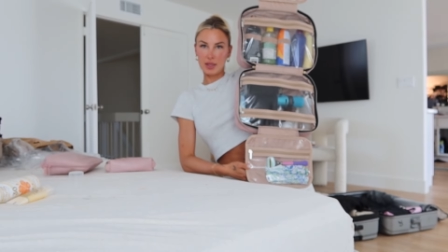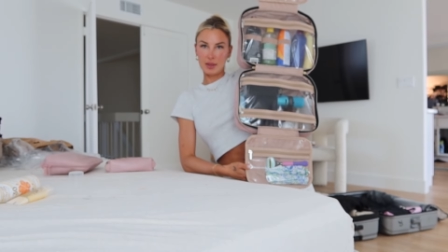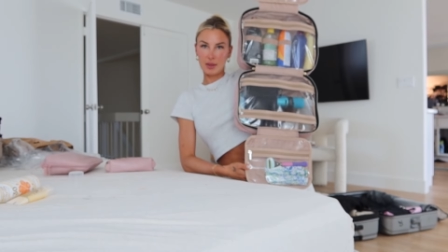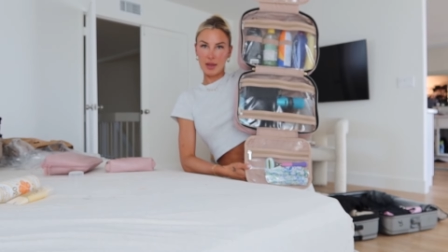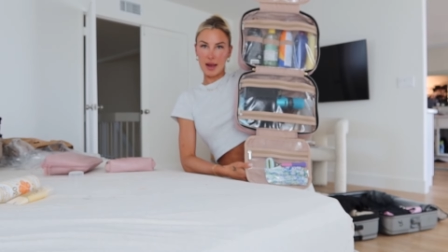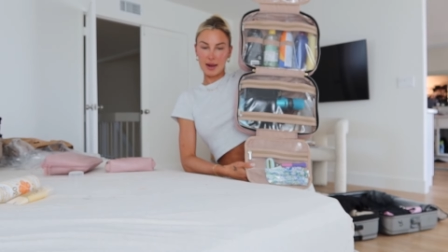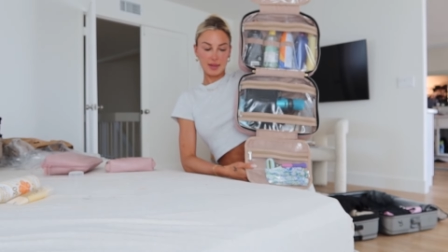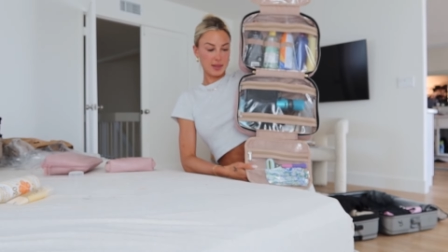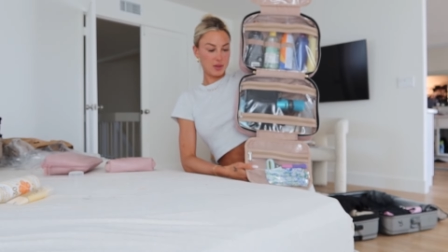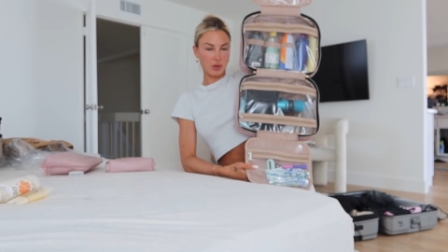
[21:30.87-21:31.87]
easily
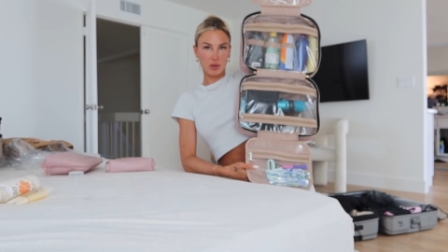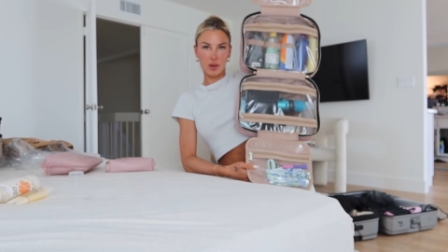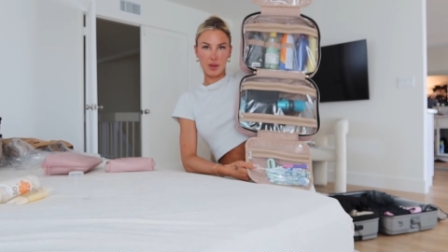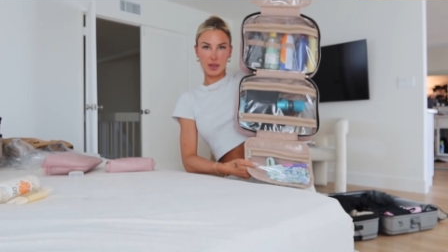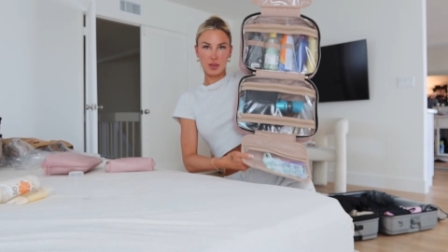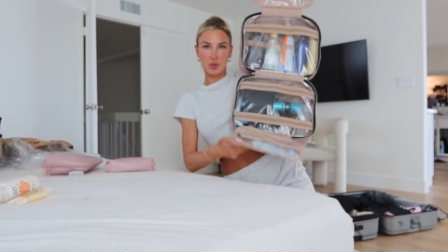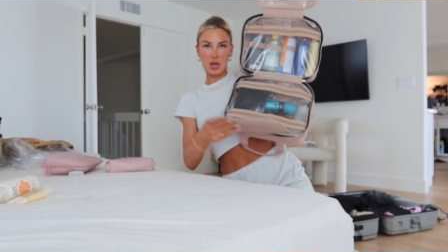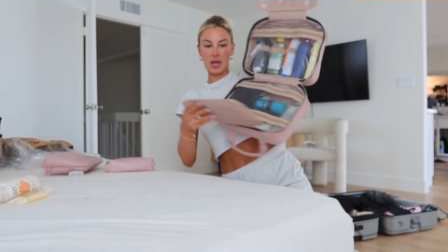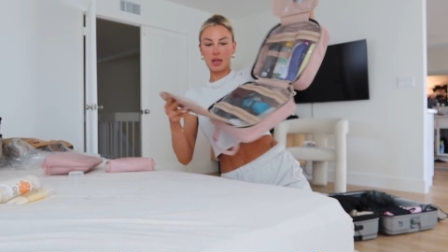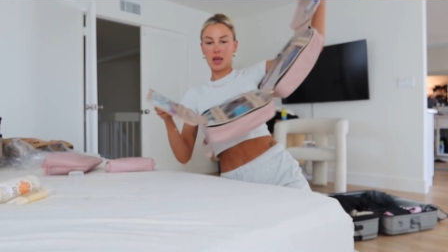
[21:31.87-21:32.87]
access all the things you
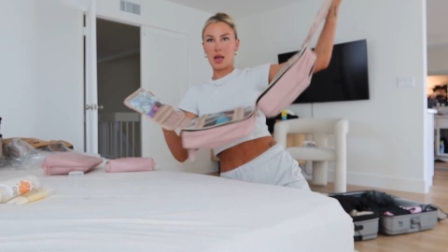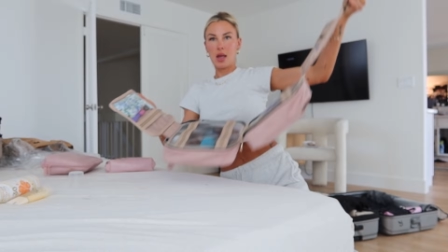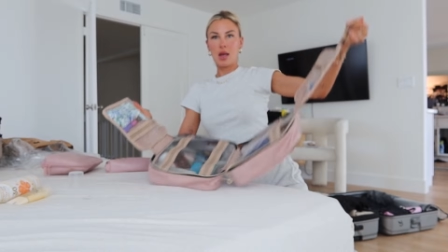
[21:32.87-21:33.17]
need,